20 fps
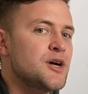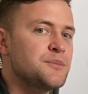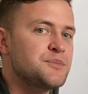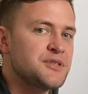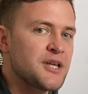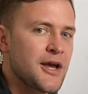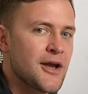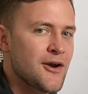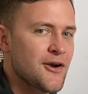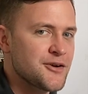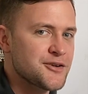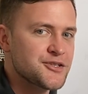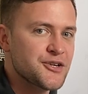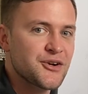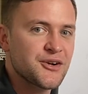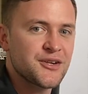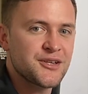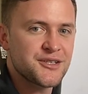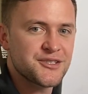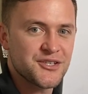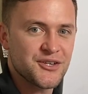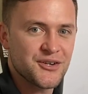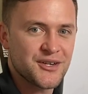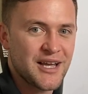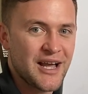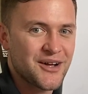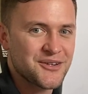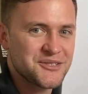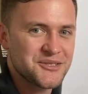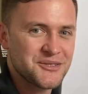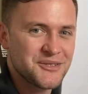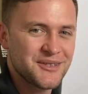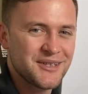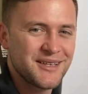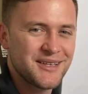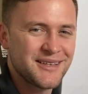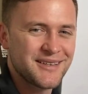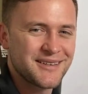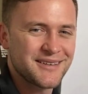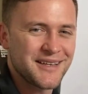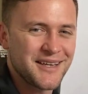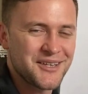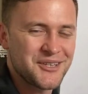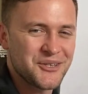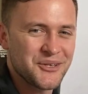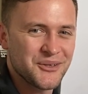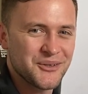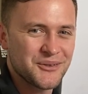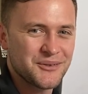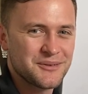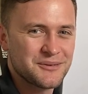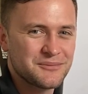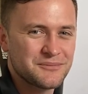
up there and turn it into your counselor. Thank you.